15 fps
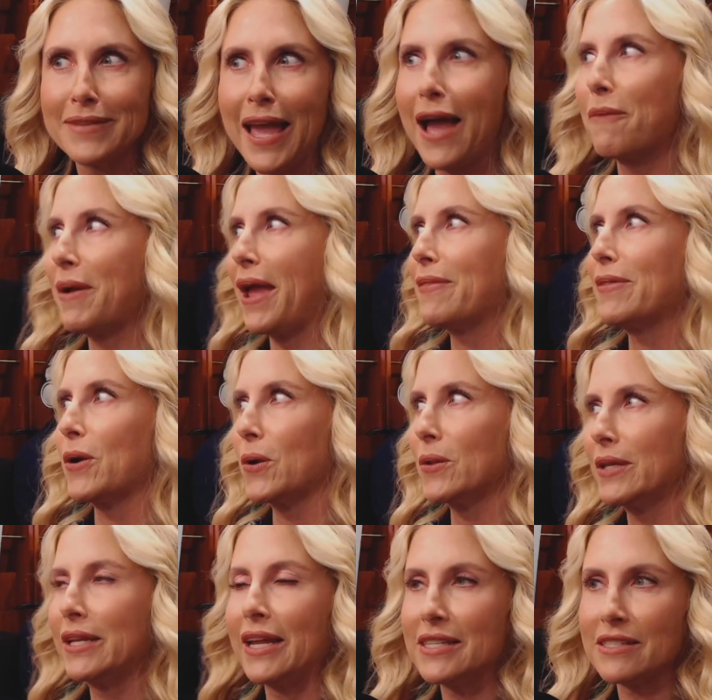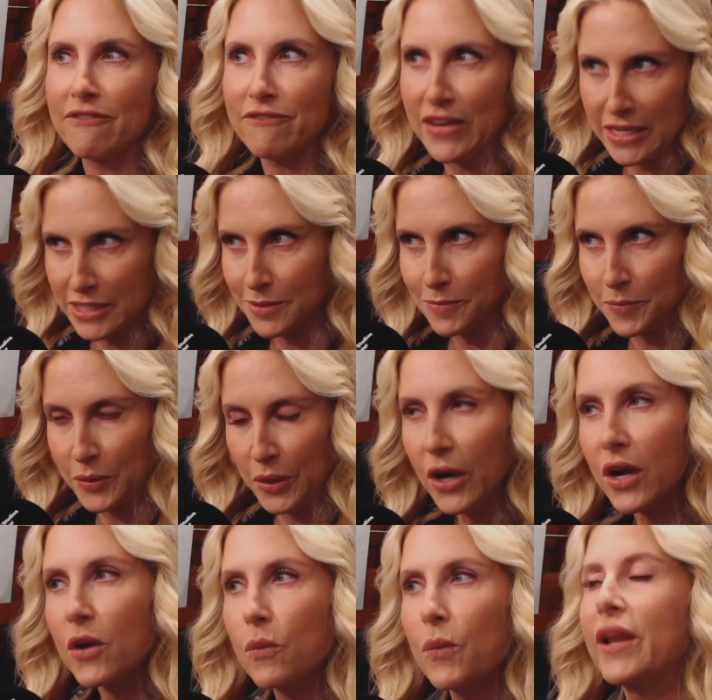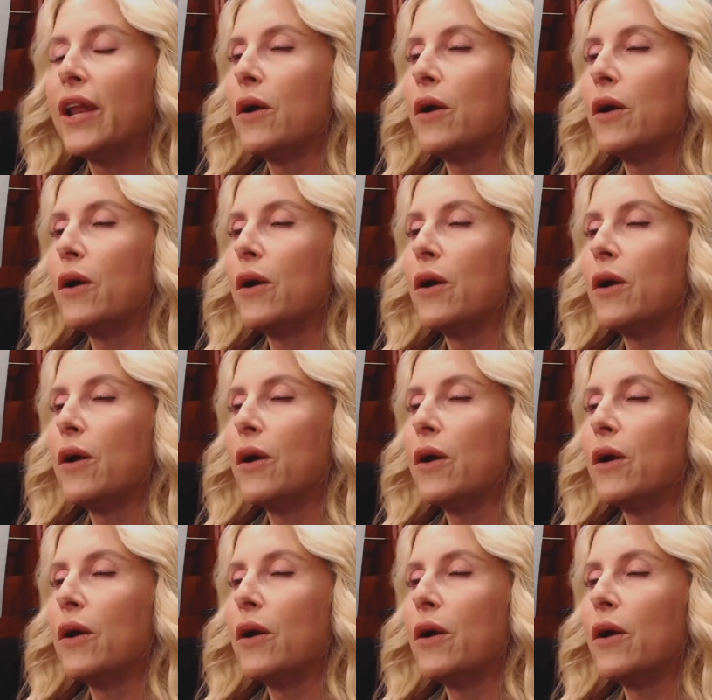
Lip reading: Yeah, we had the early days of Facebook when